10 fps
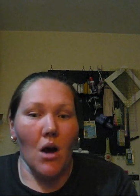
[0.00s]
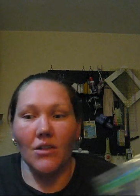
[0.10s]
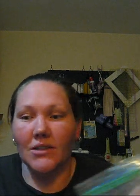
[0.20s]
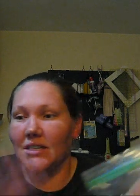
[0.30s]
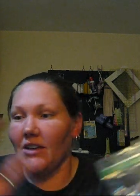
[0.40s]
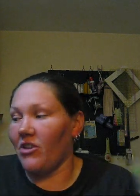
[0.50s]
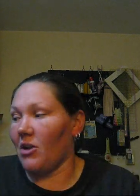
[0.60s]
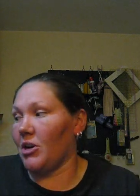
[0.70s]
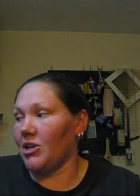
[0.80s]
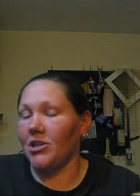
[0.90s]
All the stuff that
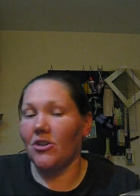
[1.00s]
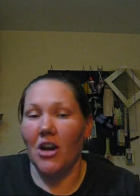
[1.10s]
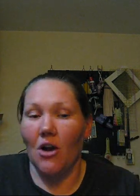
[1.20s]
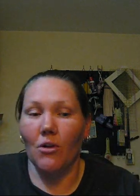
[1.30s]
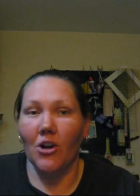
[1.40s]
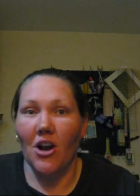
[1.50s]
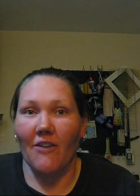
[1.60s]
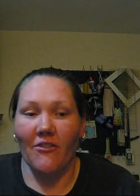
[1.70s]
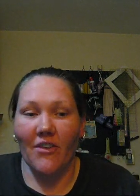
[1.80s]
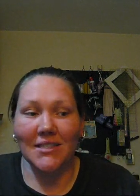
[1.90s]
I'm going to show that I ordered
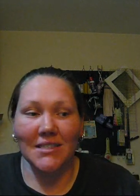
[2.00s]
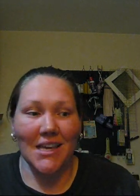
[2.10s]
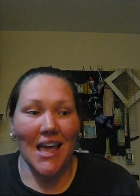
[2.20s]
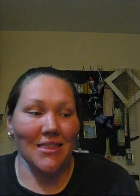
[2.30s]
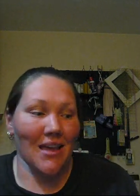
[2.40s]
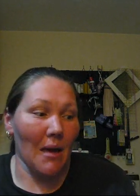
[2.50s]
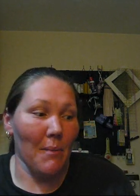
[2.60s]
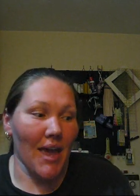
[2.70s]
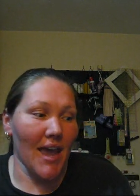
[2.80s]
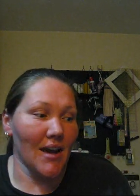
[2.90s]
off of Etsy, I think I
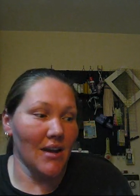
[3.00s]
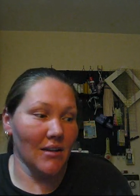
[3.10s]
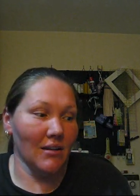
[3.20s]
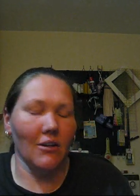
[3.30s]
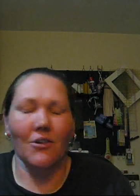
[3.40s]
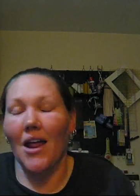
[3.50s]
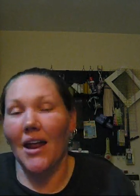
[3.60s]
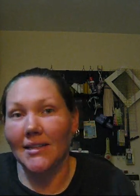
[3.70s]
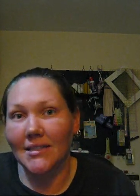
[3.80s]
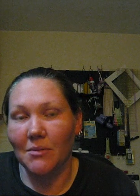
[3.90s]
paid, or not
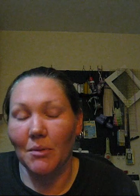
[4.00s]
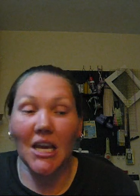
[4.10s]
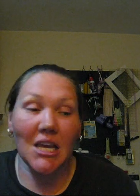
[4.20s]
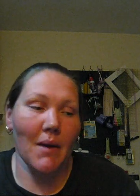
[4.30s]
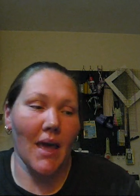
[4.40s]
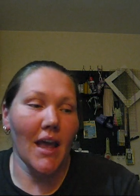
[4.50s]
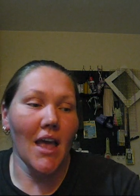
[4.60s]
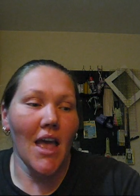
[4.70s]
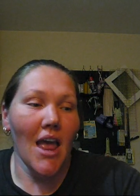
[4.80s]
Etsy, but eBay,